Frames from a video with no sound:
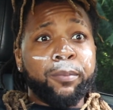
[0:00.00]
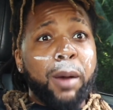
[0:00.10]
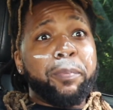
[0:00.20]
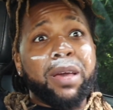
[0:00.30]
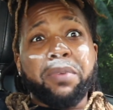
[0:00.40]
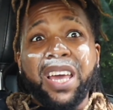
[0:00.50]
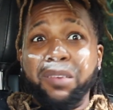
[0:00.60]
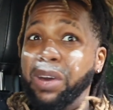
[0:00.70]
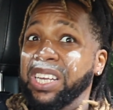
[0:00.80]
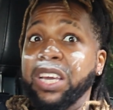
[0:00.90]
My pimp
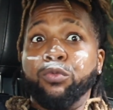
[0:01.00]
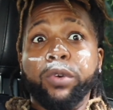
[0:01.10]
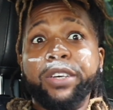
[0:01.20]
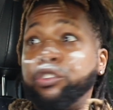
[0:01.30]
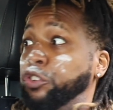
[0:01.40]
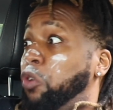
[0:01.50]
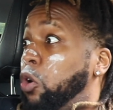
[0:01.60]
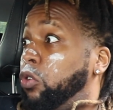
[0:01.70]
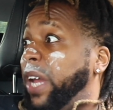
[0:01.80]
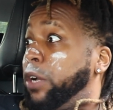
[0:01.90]
hand about to get real
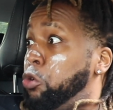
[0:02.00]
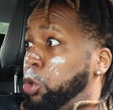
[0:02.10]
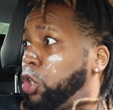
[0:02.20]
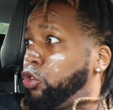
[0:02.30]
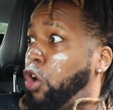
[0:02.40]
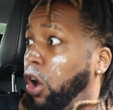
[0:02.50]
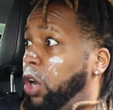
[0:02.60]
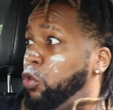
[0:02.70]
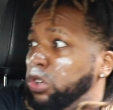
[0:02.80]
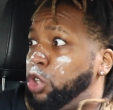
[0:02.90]
strong. Like, who's you talk?
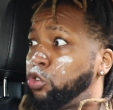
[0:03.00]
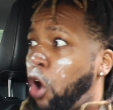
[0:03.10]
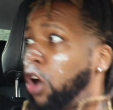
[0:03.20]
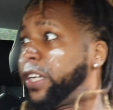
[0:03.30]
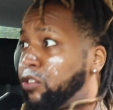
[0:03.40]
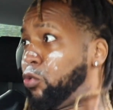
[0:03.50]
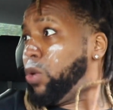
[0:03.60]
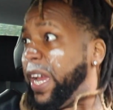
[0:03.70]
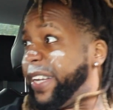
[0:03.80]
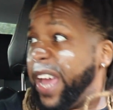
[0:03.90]
Who's you talking to?
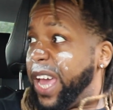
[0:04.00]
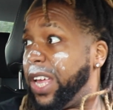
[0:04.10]
Bye.